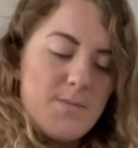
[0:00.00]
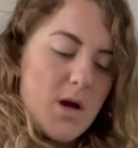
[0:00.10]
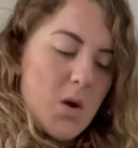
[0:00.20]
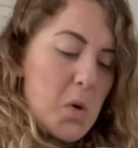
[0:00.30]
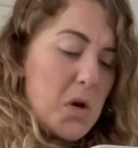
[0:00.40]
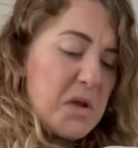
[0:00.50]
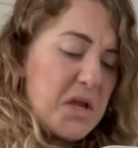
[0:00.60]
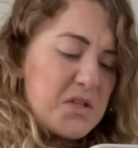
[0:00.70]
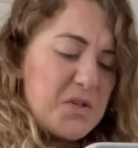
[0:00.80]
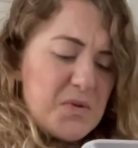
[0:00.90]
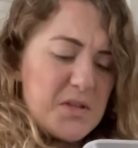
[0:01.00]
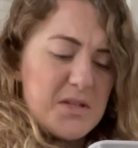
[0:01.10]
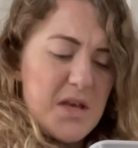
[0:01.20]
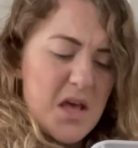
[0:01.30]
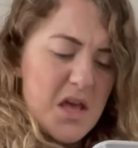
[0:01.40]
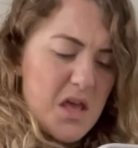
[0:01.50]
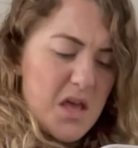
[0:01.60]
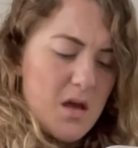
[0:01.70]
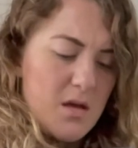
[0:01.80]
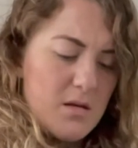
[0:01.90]
What are we gonna do
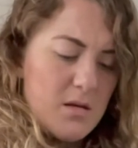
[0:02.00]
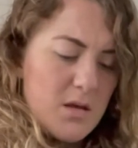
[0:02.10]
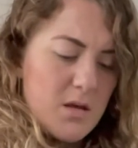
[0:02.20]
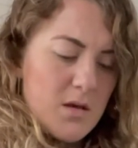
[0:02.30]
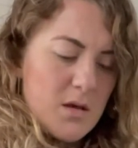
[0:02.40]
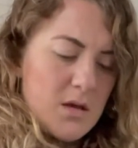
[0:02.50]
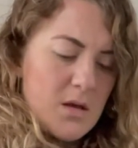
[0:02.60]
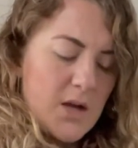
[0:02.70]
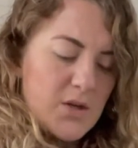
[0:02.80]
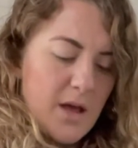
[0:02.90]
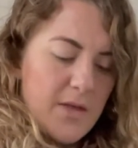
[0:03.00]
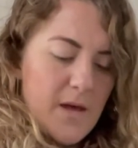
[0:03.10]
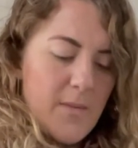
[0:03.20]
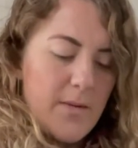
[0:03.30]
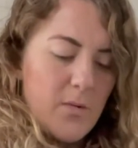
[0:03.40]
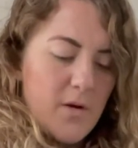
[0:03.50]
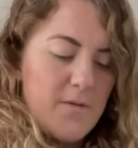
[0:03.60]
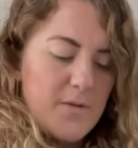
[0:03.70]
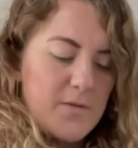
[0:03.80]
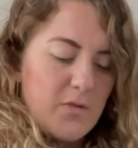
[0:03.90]
today? Actually, I think that might be
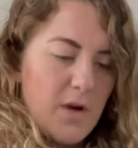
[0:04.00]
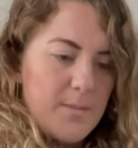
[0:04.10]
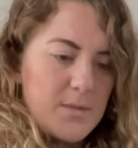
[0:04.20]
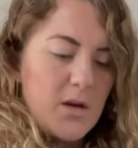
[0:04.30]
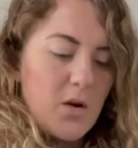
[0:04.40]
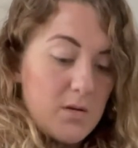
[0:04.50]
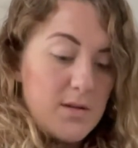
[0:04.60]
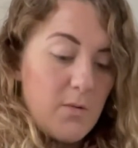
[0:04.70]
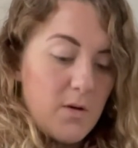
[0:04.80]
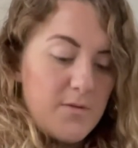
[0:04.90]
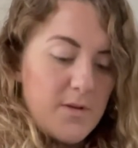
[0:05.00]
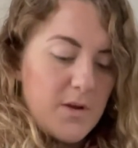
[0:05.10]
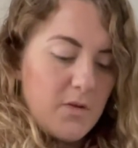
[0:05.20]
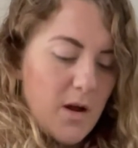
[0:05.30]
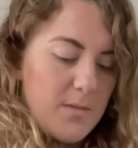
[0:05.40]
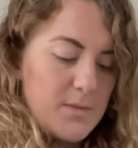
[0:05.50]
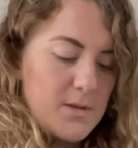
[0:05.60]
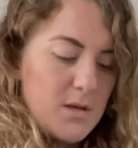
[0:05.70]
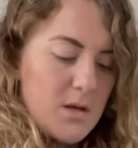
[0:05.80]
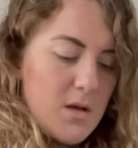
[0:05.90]
150 grams. It looks like 150 grams.